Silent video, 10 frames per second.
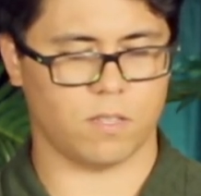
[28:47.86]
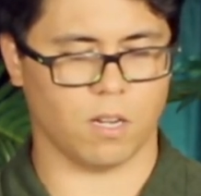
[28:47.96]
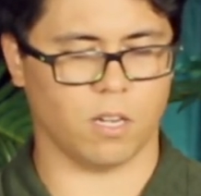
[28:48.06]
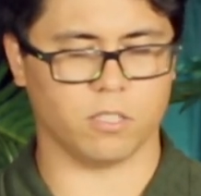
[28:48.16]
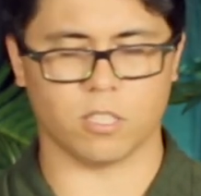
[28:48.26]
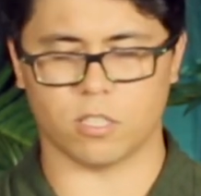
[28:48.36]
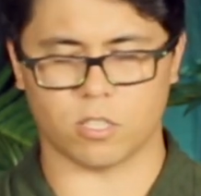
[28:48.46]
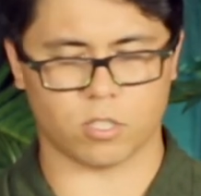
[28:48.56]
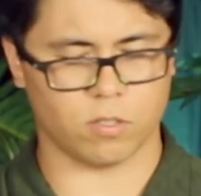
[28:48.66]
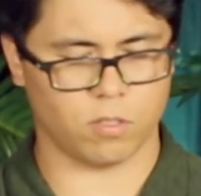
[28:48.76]
The
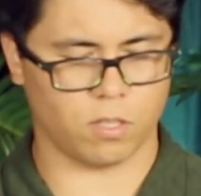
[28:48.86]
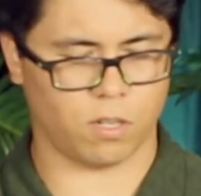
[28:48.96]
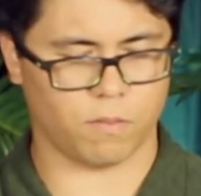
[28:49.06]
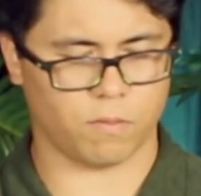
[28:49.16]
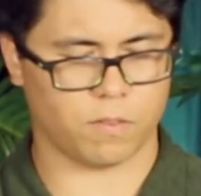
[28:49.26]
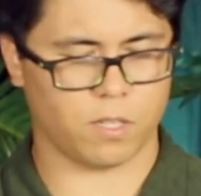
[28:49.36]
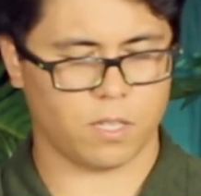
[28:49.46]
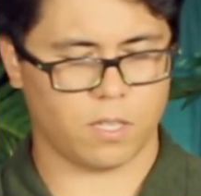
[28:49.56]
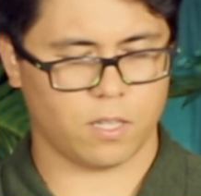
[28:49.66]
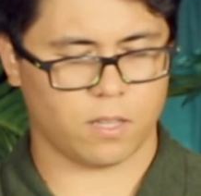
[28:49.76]
unconditional love
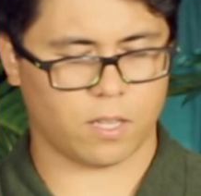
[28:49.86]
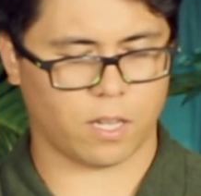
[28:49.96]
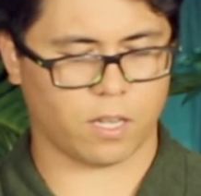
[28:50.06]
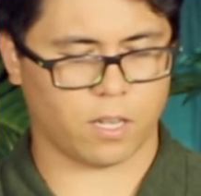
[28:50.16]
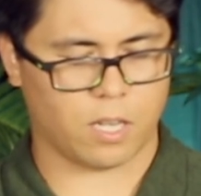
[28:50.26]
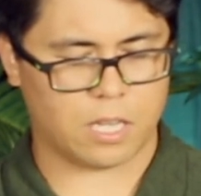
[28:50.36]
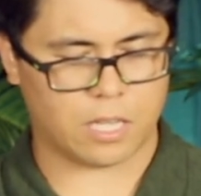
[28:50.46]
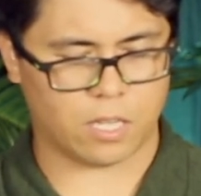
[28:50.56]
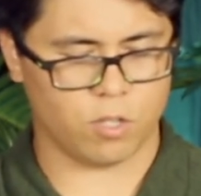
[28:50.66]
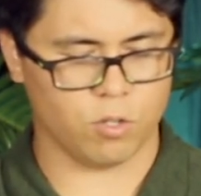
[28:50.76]

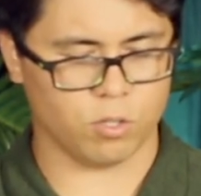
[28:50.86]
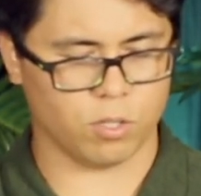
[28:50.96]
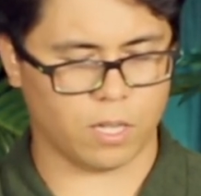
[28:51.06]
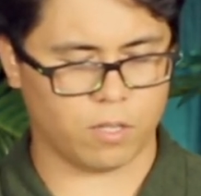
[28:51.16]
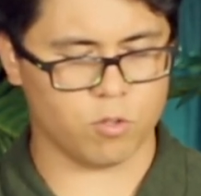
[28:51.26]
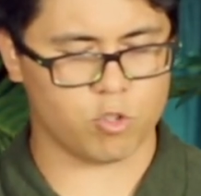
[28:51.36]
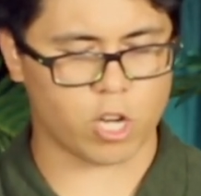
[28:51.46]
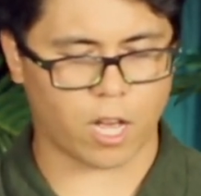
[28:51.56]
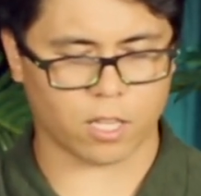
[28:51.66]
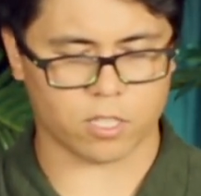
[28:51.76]
that you
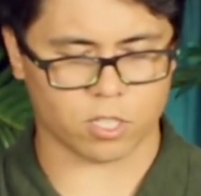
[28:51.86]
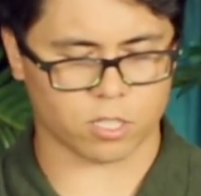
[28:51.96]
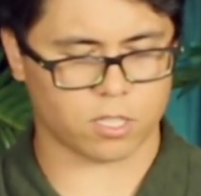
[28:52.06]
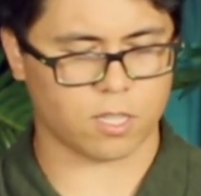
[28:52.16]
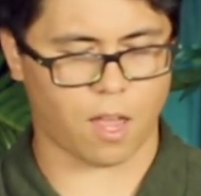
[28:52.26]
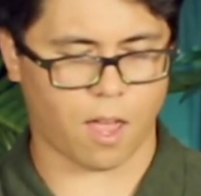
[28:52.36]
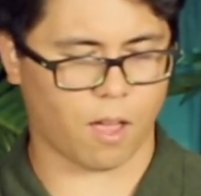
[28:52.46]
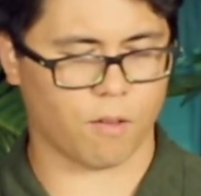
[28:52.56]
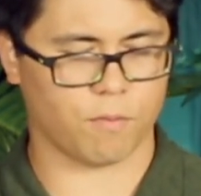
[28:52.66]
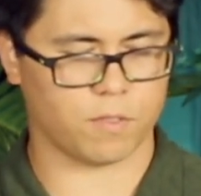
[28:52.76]
challenge us to
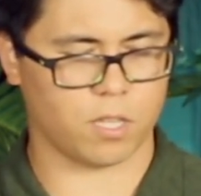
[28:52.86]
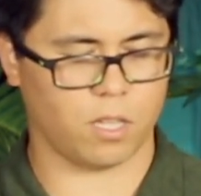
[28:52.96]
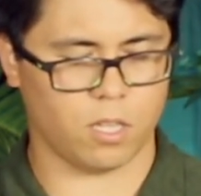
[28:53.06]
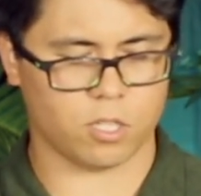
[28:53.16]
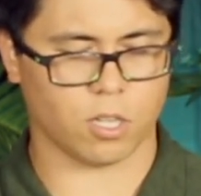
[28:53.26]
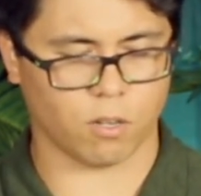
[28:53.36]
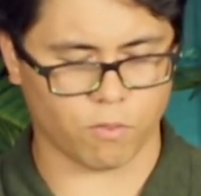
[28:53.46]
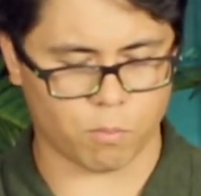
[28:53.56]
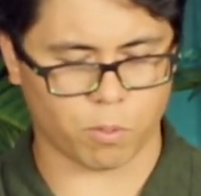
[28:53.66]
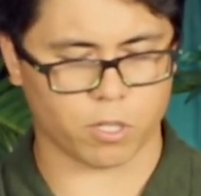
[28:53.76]
have to each and
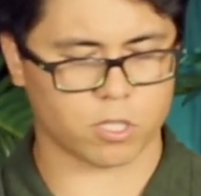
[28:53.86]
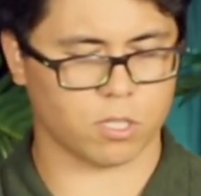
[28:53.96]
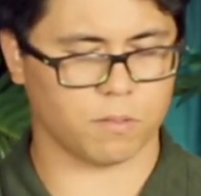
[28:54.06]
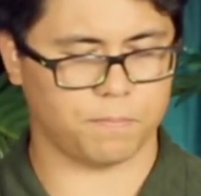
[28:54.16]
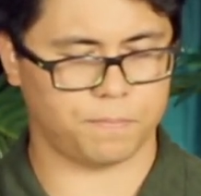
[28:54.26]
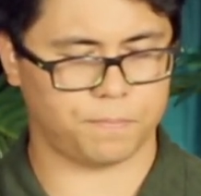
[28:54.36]
every person.